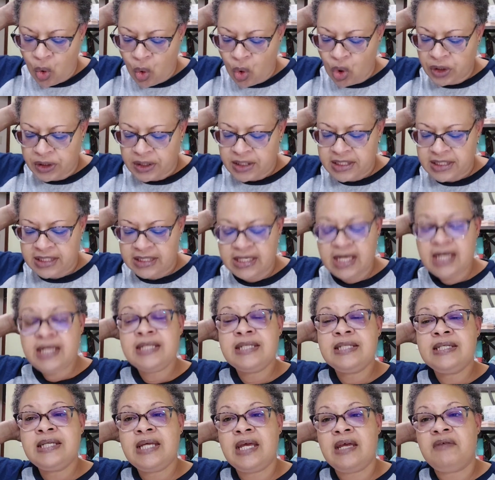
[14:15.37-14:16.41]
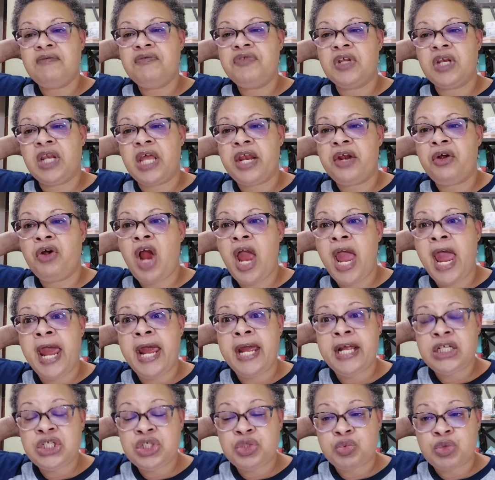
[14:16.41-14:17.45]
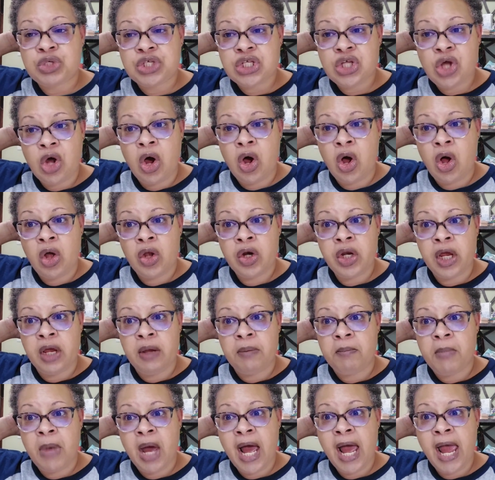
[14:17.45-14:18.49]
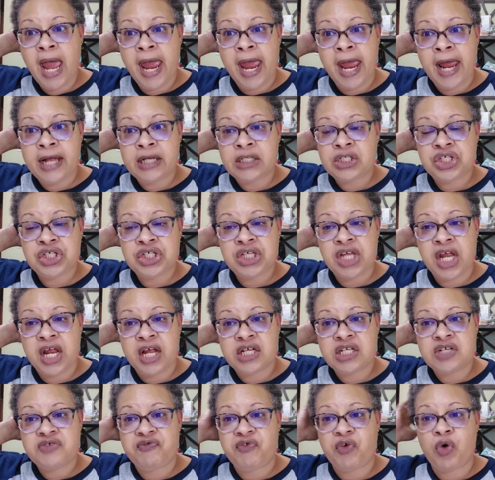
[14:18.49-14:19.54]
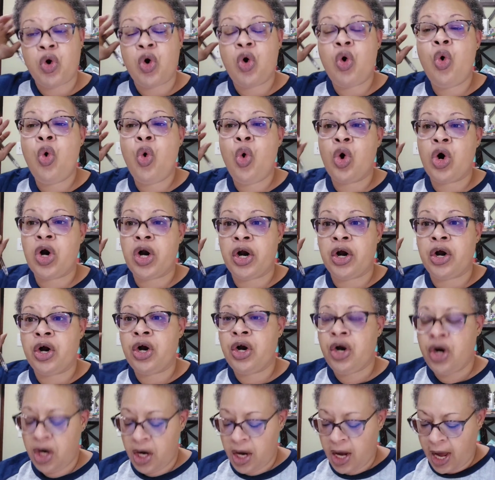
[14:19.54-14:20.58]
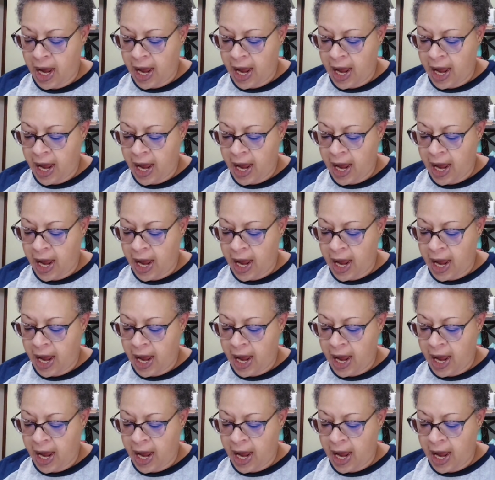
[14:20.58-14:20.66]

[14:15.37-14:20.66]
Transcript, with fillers: On the 16th, the letter H was called, and my H stands for Horner,